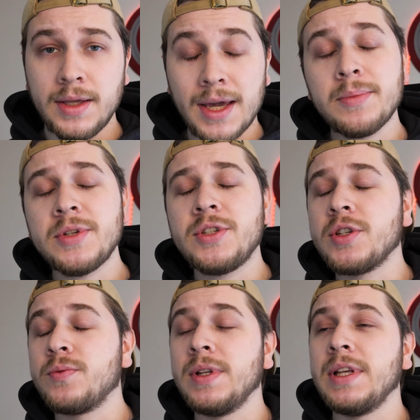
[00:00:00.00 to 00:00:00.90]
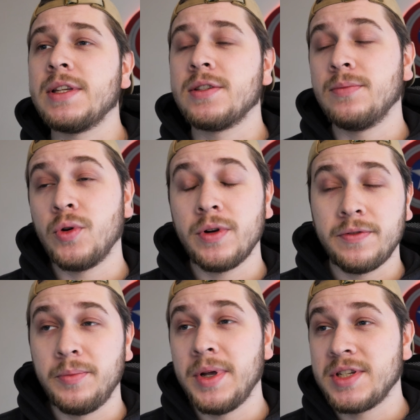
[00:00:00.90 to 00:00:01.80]
Gangbeasts just released some more
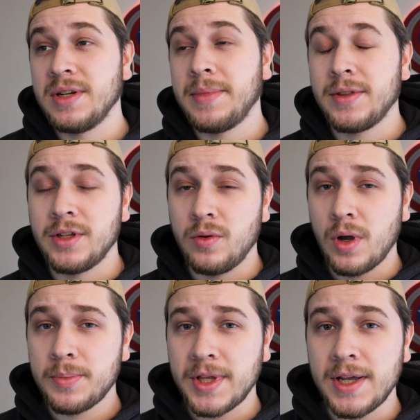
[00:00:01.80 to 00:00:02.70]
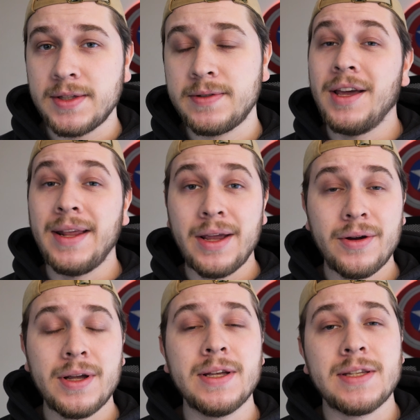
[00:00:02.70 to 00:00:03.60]
information about the new update, and
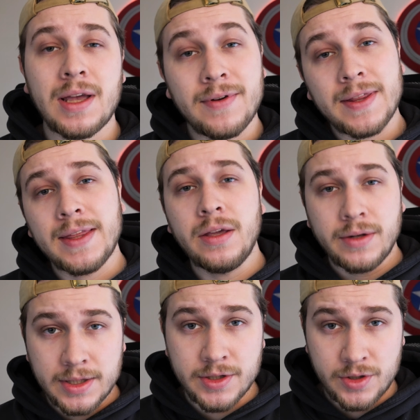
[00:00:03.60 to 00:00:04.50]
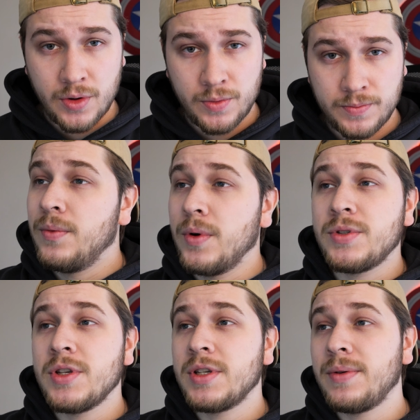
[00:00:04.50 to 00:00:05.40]
here is everything you need to know.
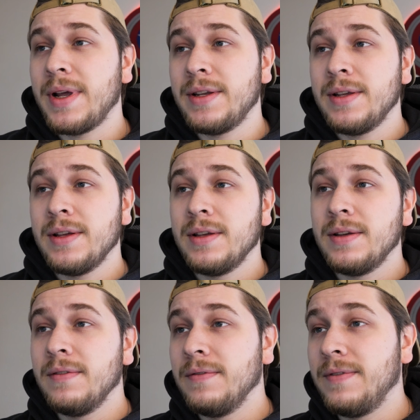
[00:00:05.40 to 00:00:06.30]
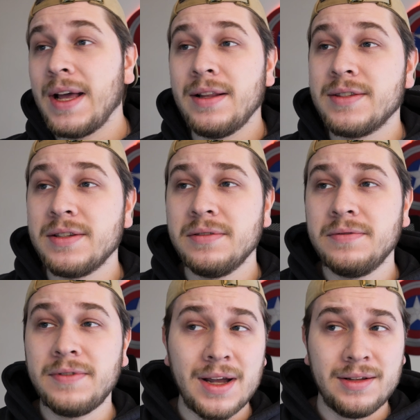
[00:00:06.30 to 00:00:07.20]
Roses are red, violets are
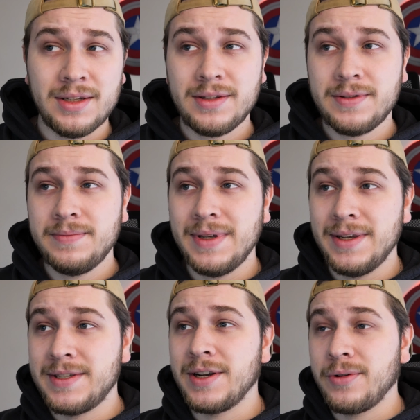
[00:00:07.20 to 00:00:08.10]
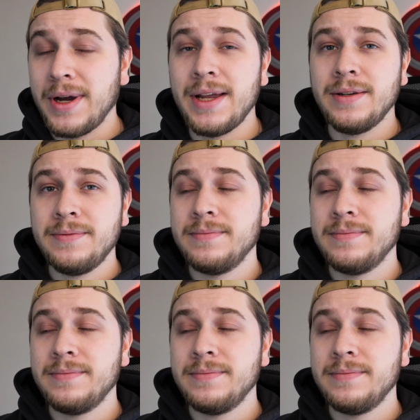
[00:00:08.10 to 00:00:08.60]
violet. Is it a crane?